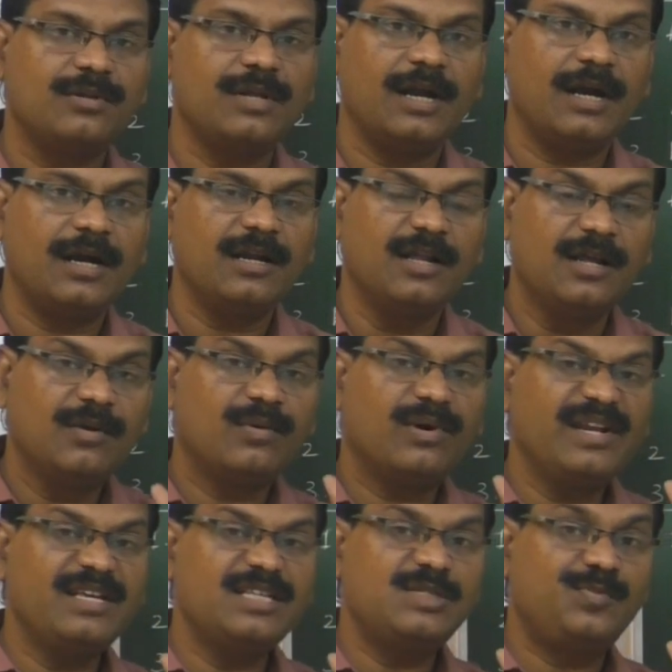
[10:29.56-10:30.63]
you that
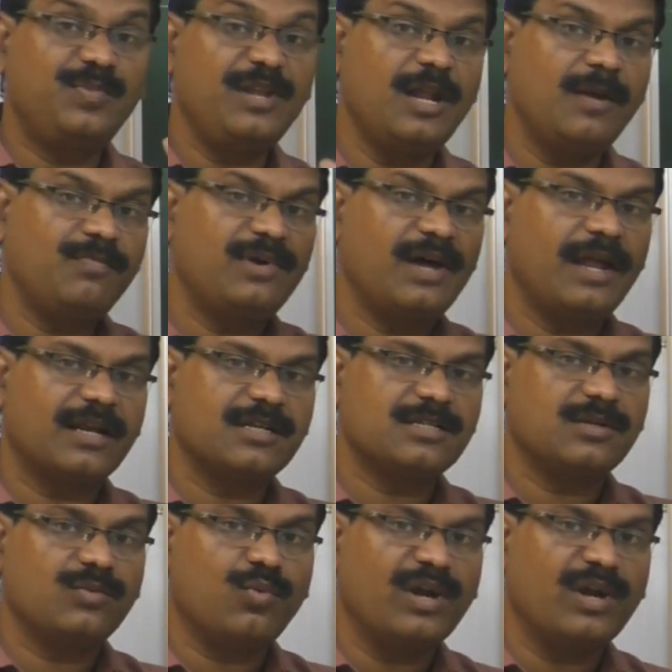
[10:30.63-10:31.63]
one is spin up direction.